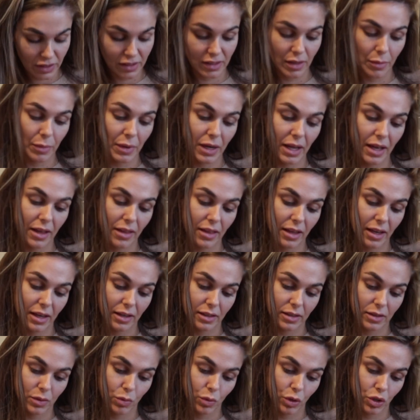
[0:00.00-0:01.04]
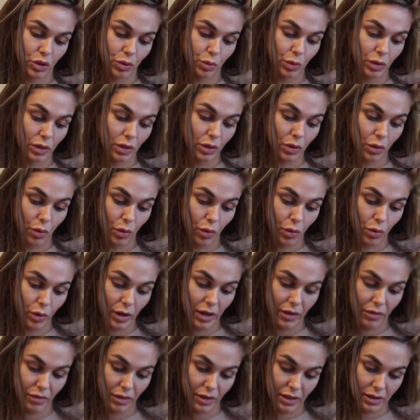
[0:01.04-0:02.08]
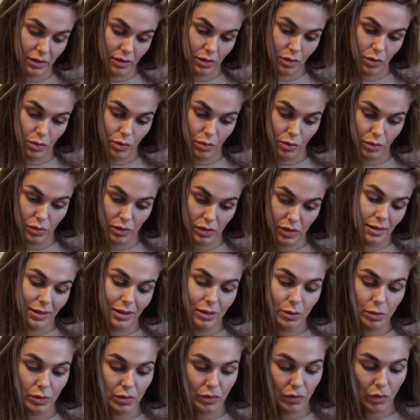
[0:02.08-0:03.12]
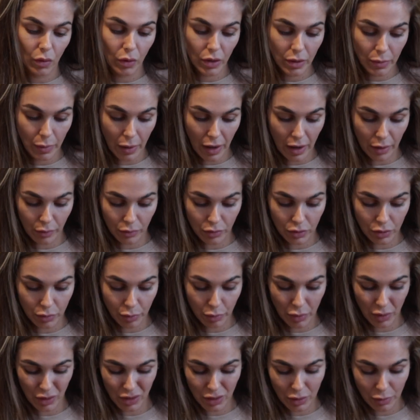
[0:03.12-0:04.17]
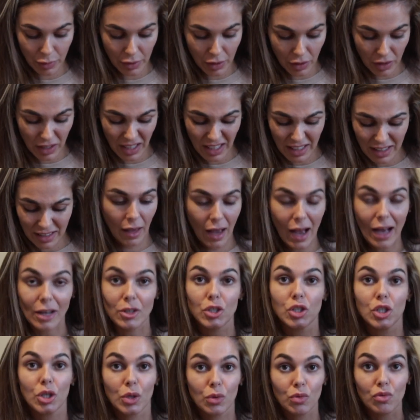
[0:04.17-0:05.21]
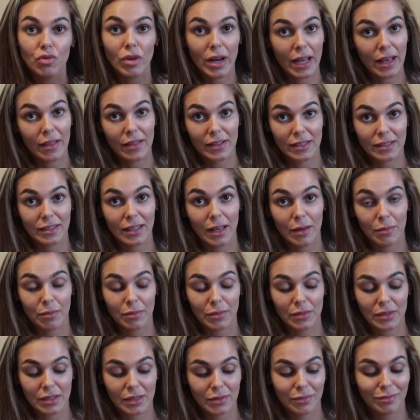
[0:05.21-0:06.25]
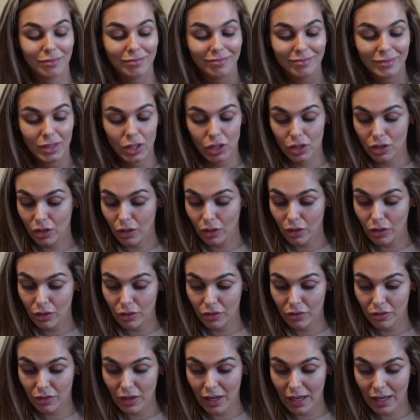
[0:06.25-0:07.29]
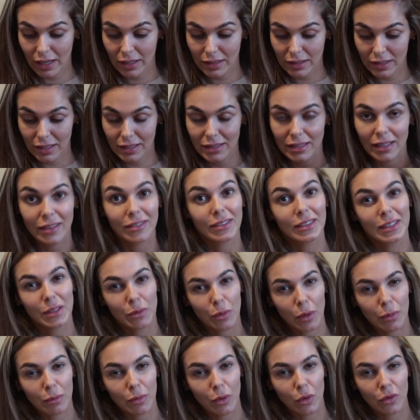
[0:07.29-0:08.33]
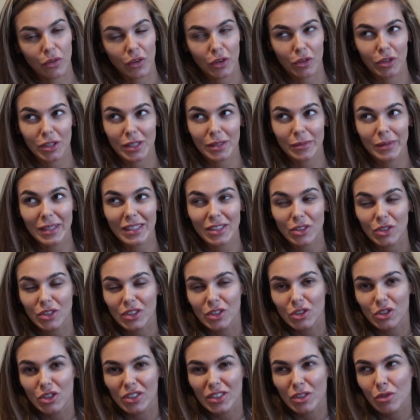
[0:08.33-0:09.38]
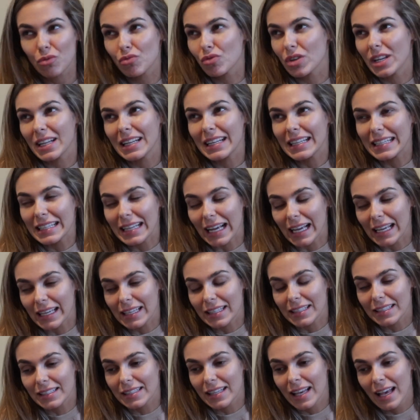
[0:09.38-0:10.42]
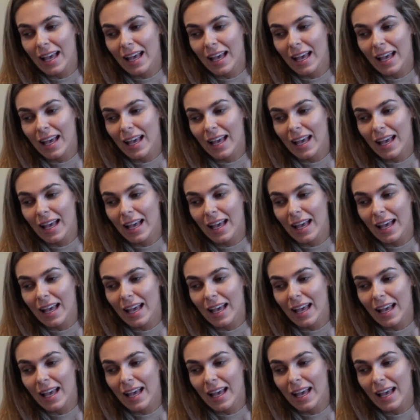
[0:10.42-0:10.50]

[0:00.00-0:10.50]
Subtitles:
similar to this, which will go if this goes. This was £40, but to be honest, I do rate the Skims stuff, and I definitely want more for Christmas because it's just a really nice,